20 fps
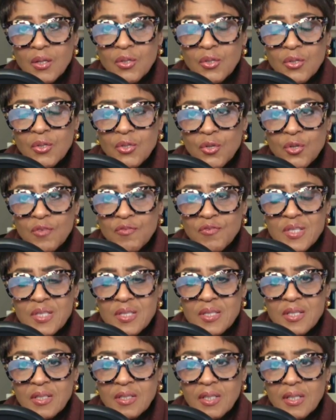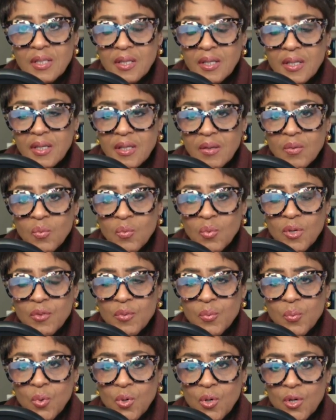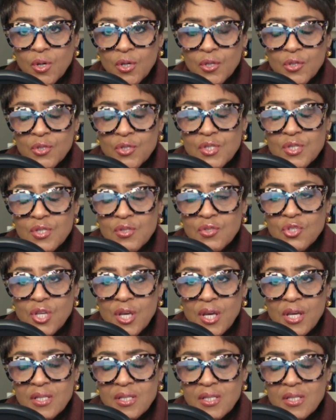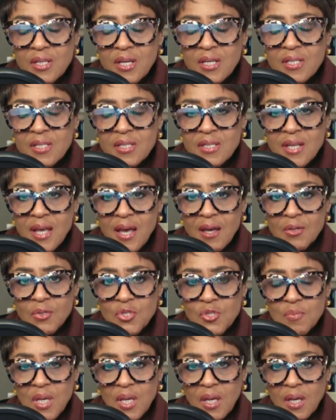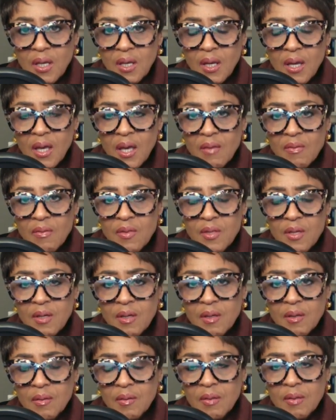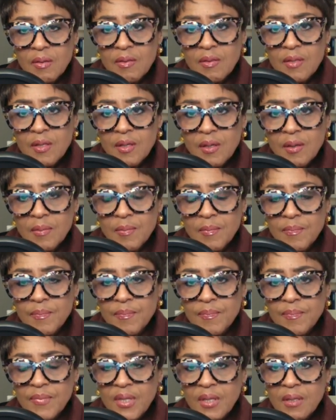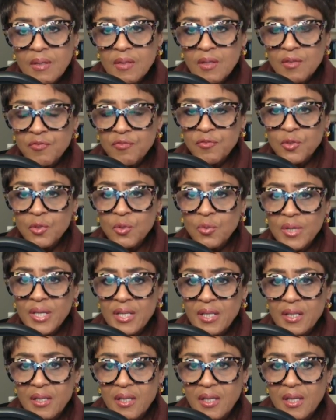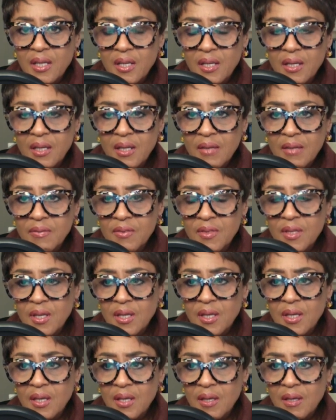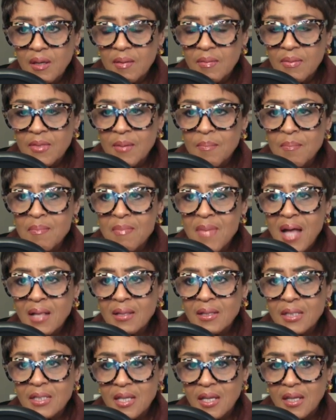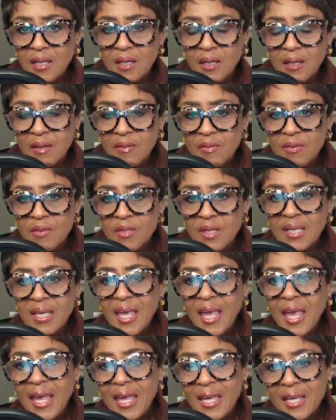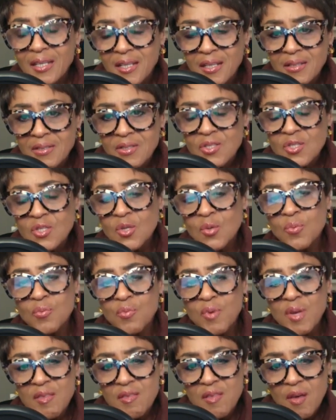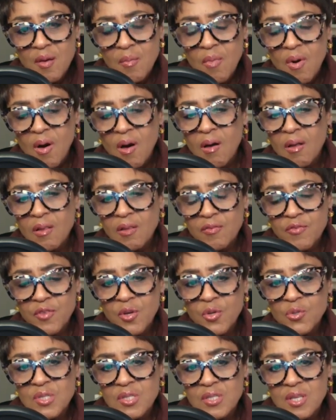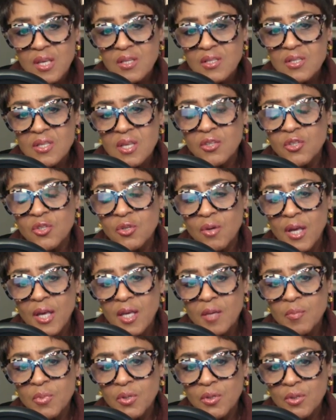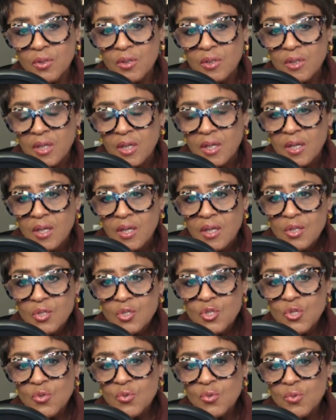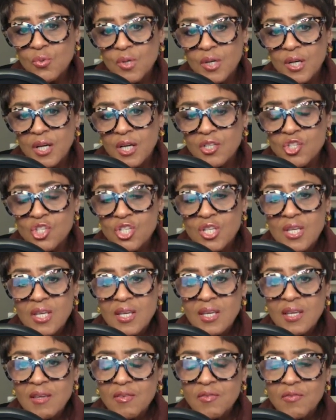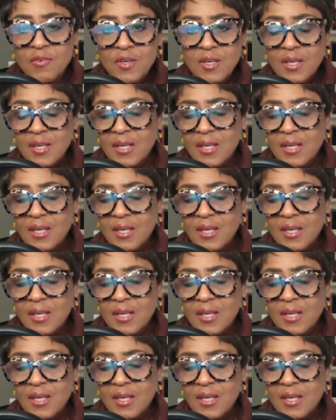Your facility with words just astounds me, and the fluidity, the melody, the cadence, the rhythm, all of those things that you're able to achieve